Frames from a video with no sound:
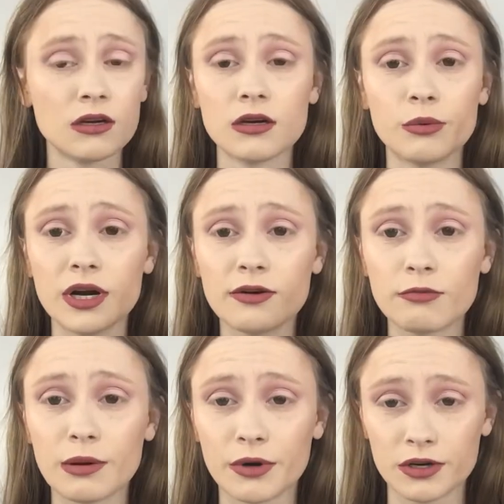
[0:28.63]
Whenever
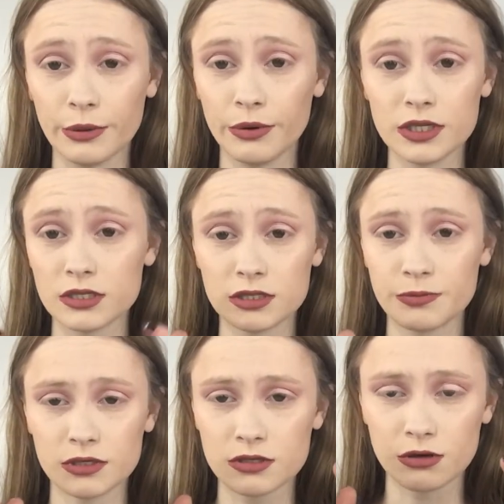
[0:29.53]
my birthday was. It's
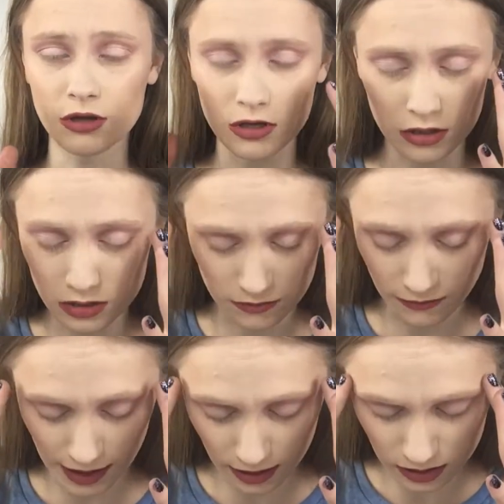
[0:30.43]
been so long. This
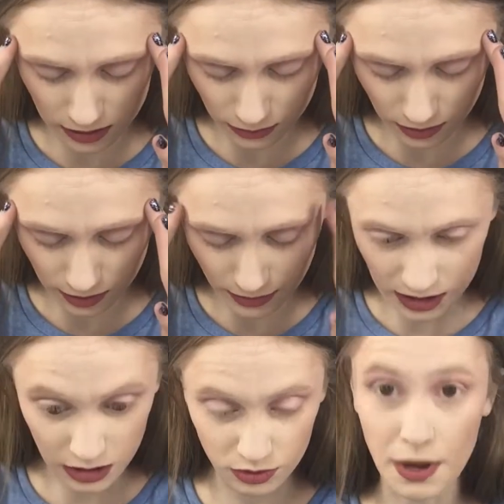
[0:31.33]
virus is really
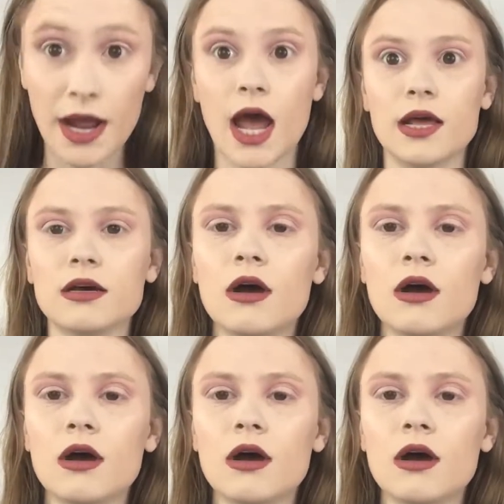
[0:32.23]
messing with my head.